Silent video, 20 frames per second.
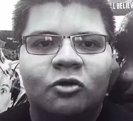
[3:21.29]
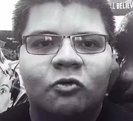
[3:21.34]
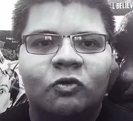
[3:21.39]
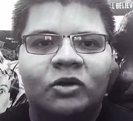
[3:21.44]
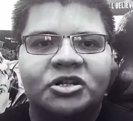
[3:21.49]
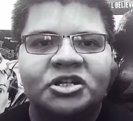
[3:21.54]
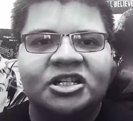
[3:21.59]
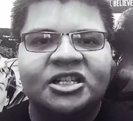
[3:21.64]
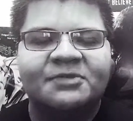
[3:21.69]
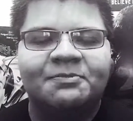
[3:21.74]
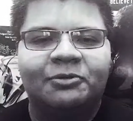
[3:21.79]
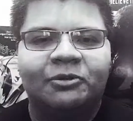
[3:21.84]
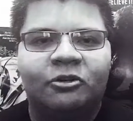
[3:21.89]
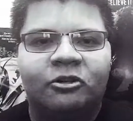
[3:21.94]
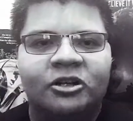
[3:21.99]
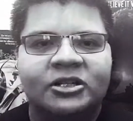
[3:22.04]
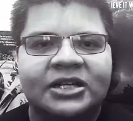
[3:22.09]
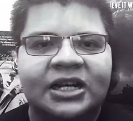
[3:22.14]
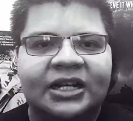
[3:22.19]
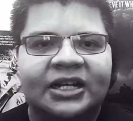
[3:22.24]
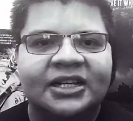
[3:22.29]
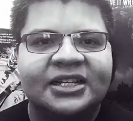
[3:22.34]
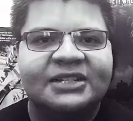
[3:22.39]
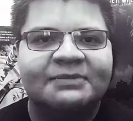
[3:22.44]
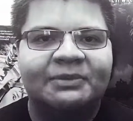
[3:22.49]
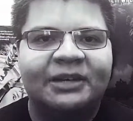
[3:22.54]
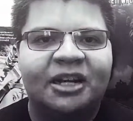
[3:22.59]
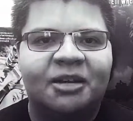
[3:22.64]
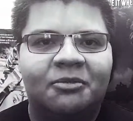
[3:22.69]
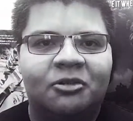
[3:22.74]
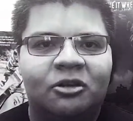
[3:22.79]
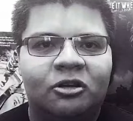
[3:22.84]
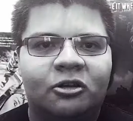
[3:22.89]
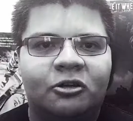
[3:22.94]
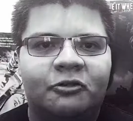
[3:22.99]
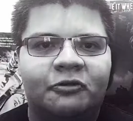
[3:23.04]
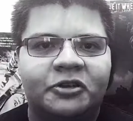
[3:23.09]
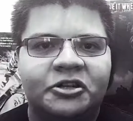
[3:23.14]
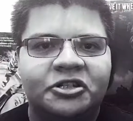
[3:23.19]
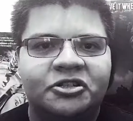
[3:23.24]
which explores unexplainable
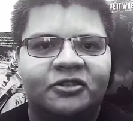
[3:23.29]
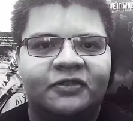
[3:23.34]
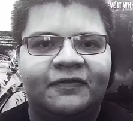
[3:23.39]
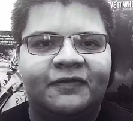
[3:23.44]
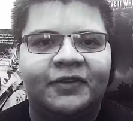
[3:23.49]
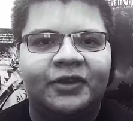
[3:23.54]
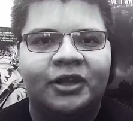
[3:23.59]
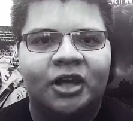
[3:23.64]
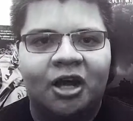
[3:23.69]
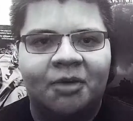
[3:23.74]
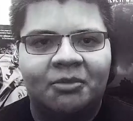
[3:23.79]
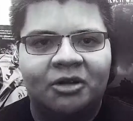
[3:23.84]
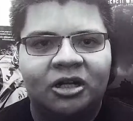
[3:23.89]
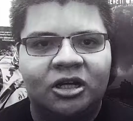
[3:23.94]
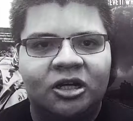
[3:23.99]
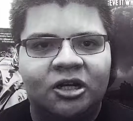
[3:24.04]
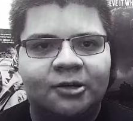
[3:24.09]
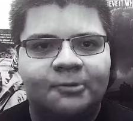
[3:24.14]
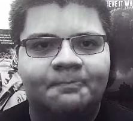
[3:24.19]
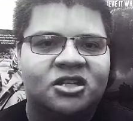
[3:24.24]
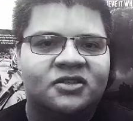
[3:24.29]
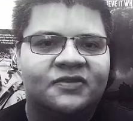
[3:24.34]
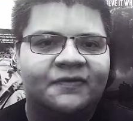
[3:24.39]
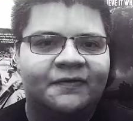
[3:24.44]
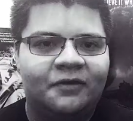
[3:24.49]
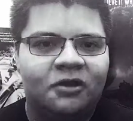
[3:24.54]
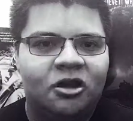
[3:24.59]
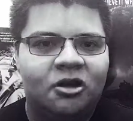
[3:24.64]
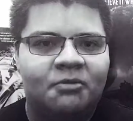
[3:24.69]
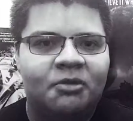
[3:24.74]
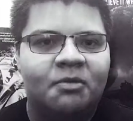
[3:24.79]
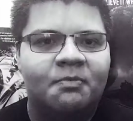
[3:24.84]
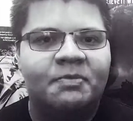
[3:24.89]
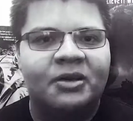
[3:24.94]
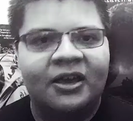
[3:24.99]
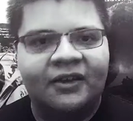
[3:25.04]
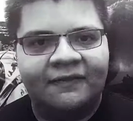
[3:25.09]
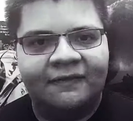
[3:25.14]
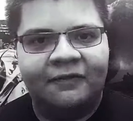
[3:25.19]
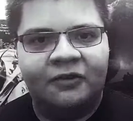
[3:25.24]
creature phenomenon from
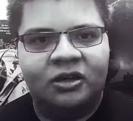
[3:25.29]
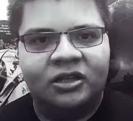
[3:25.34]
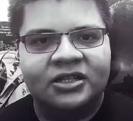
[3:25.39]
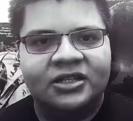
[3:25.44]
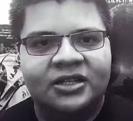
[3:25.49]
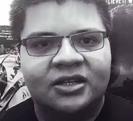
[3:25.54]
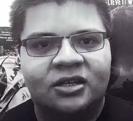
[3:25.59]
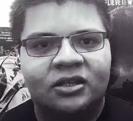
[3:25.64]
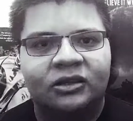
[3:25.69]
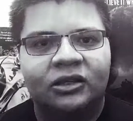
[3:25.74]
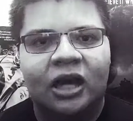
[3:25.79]
Bigfoot,